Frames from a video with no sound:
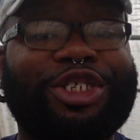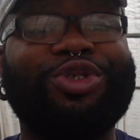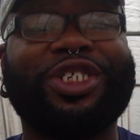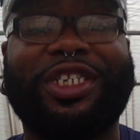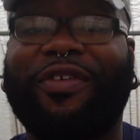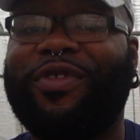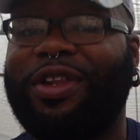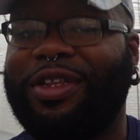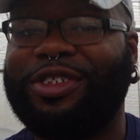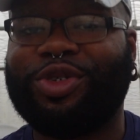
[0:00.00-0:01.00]
you should
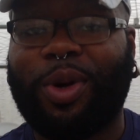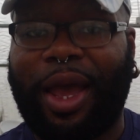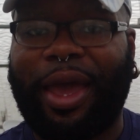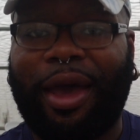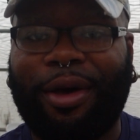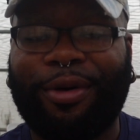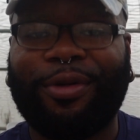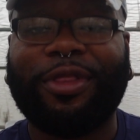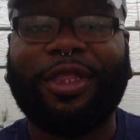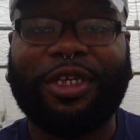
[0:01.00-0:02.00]
definitely try out
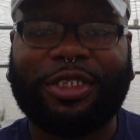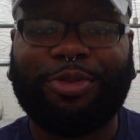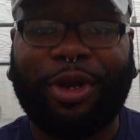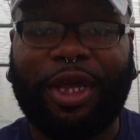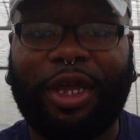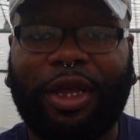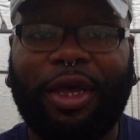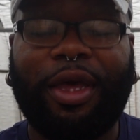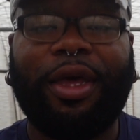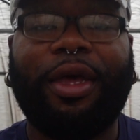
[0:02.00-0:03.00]
this spring,
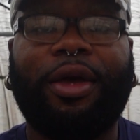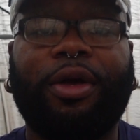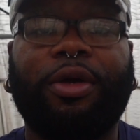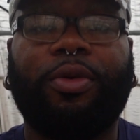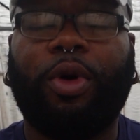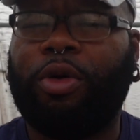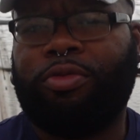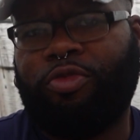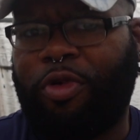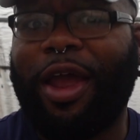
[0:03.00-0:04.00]
well,
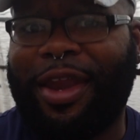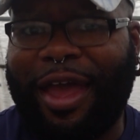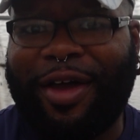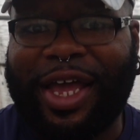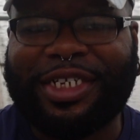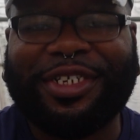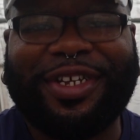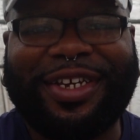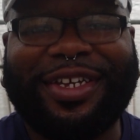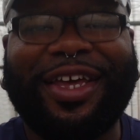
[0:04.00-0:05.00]
right now
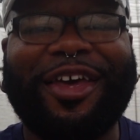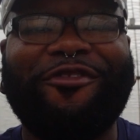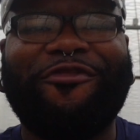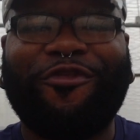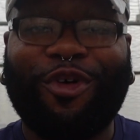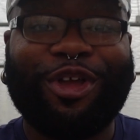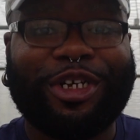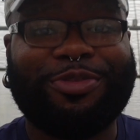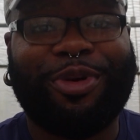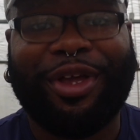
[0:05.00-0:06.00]
actually, for your
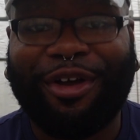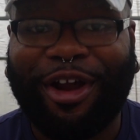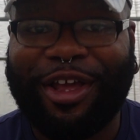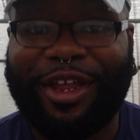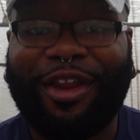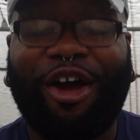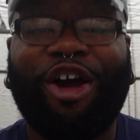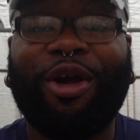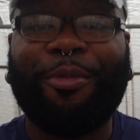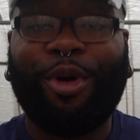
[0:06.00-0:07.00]
spring garden
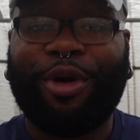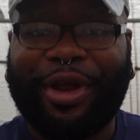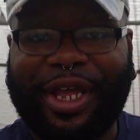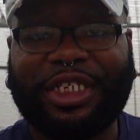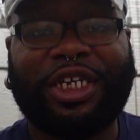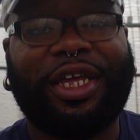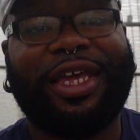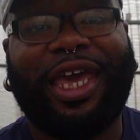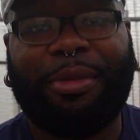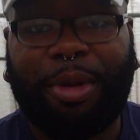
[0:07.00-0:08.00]
are borage,
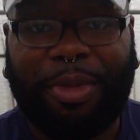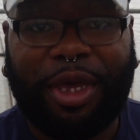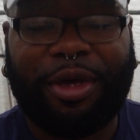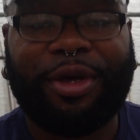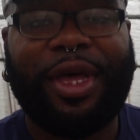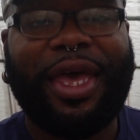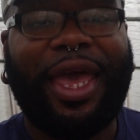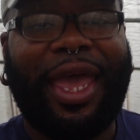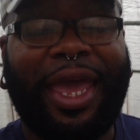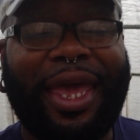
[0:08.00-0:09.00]
chamomile,
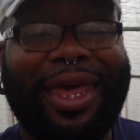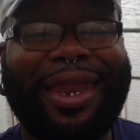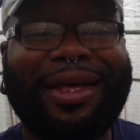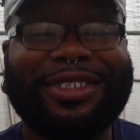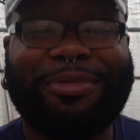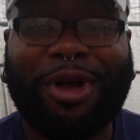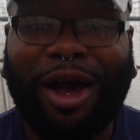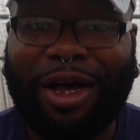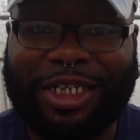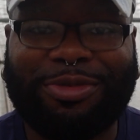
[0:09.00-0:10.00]
and some
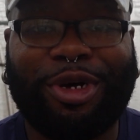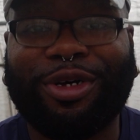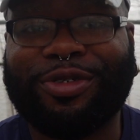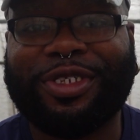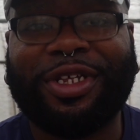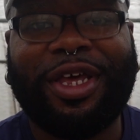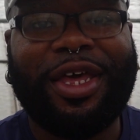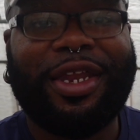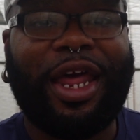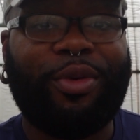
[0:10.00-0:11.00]
cosmos.
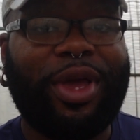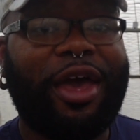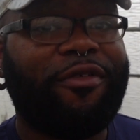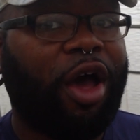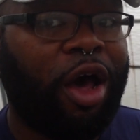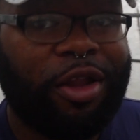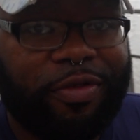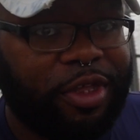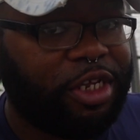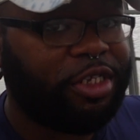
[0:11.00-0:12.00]
Now we have all
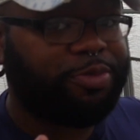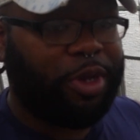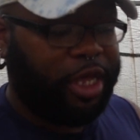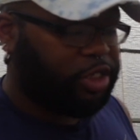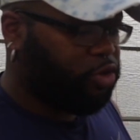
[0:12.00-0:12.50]
of these plants